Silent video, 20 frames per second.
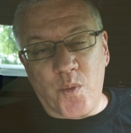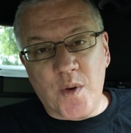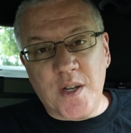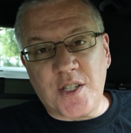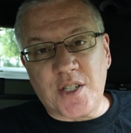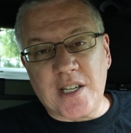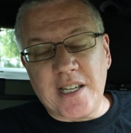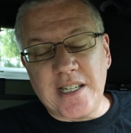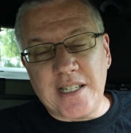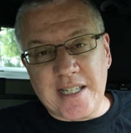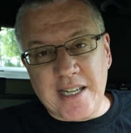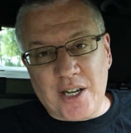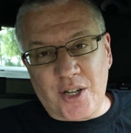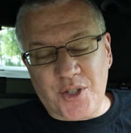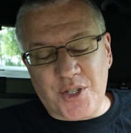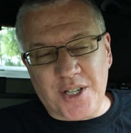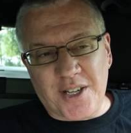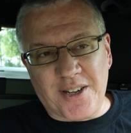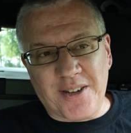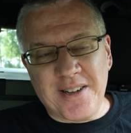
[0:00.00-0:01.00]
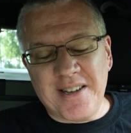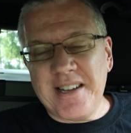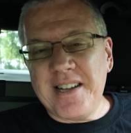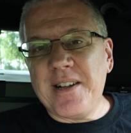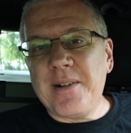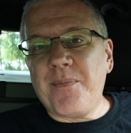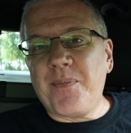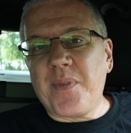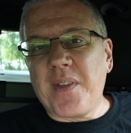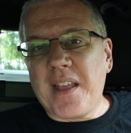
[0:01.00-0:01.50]
Whiskey Delta.
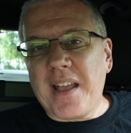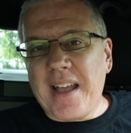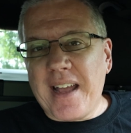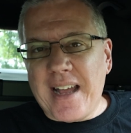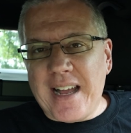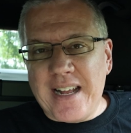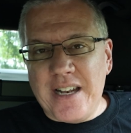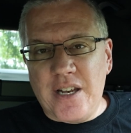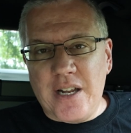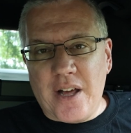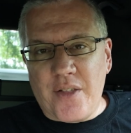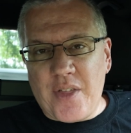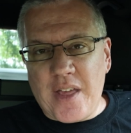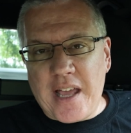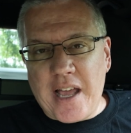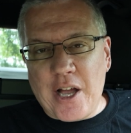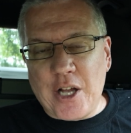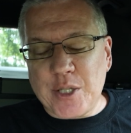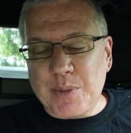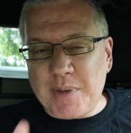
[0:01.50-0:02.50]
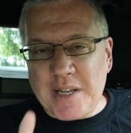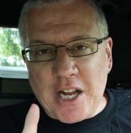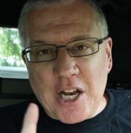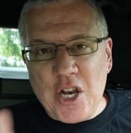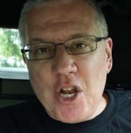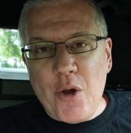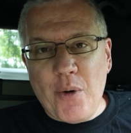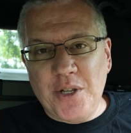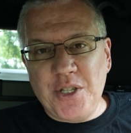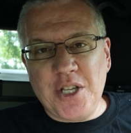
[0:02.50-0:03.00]
and nothing else. But I
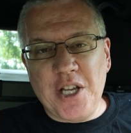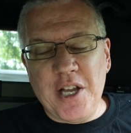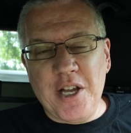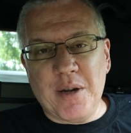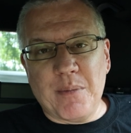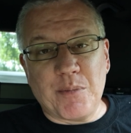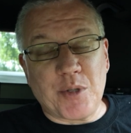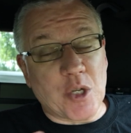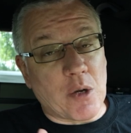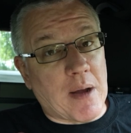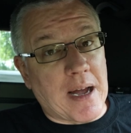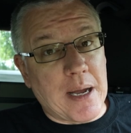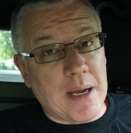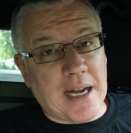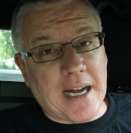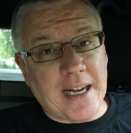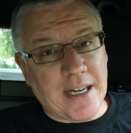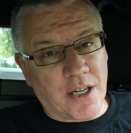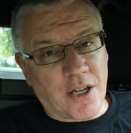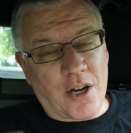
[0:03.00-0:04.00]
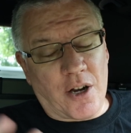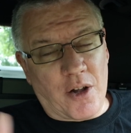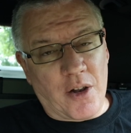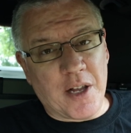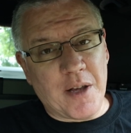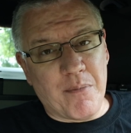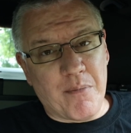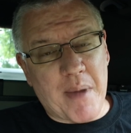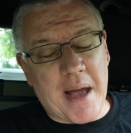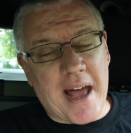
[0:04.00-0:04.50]
know it's him, so I'd call
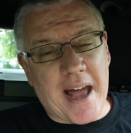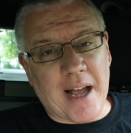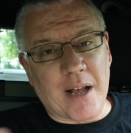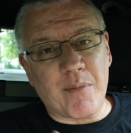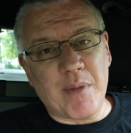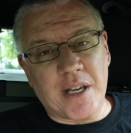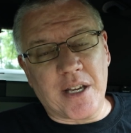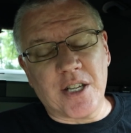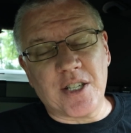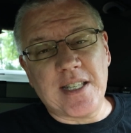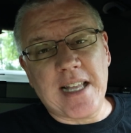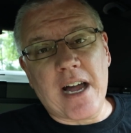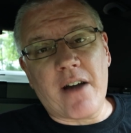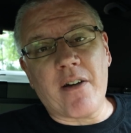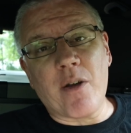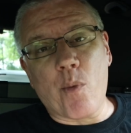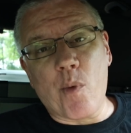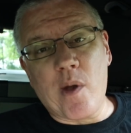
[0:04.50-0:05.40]
him back because now I